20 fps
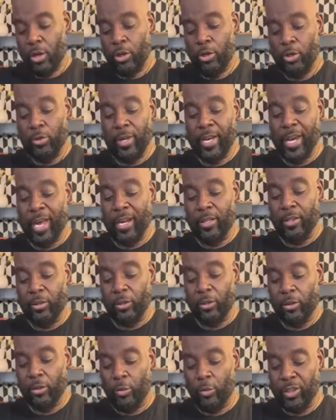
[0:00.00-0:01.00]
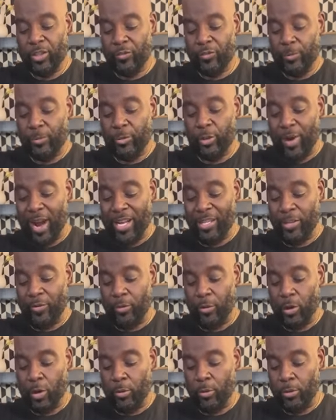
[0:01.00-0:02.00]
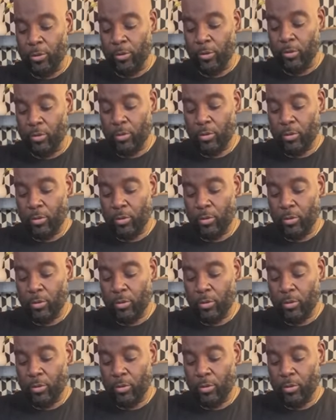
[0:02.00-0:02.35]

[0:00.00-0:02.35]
You ain't gotta do this from scratch if you don't want to.